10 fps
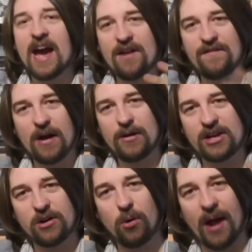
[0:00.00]
a very
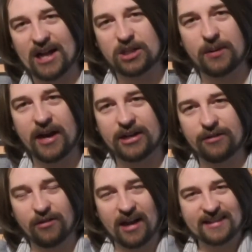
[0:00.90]
core aspect
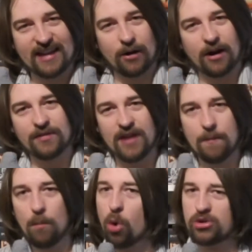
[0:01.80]
of like their their
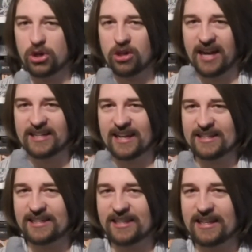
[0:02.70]
mortal
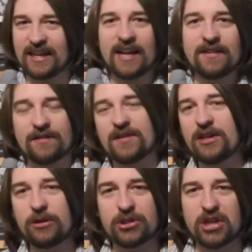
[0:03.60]
identity that they
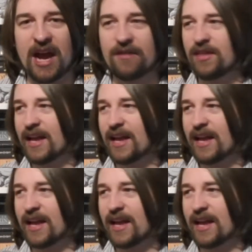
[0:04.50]
used to have,